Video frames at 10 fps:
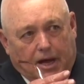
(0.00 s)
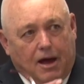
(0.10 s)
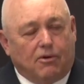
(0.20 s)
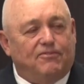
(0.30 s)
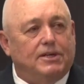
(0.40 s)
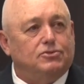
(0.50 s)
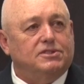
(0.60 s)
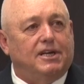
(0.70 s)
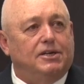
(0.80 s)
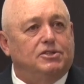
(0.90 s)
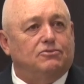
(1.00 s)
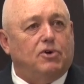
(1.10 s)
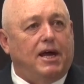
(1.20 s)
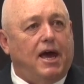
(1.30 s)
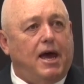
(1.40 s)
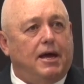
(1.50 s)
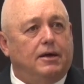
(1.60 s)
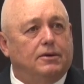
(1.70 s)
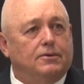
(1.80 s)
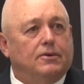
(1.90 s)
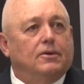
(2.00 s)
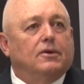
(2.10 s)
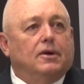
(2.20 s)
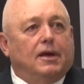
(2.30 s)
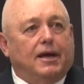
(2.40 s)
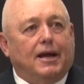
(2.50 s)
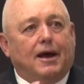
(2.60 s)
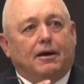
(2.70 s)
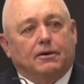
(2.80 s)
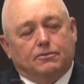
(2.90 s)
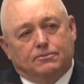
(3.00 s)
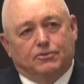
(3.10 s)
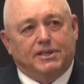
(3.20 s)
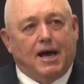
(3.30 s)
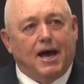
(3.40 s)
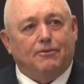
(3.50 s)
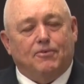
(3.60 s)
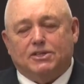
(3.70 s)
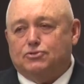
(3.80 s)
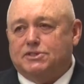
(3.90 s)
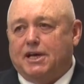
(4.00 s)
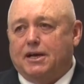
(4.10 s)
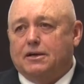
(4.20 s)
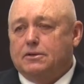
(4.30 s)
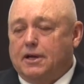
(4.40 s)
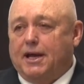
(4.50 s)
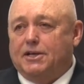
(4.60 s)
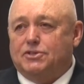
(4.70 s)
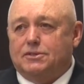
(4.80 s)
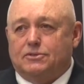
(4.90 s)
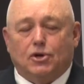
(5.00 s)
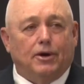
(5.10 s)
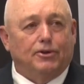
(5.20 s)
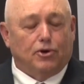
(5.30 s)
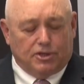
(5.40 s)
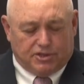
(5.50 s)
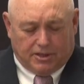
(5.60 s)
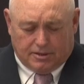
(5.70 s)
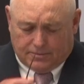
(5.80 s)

our Veterans Agent Ray Hag, and our retired Veterans Agent Donald Hershey.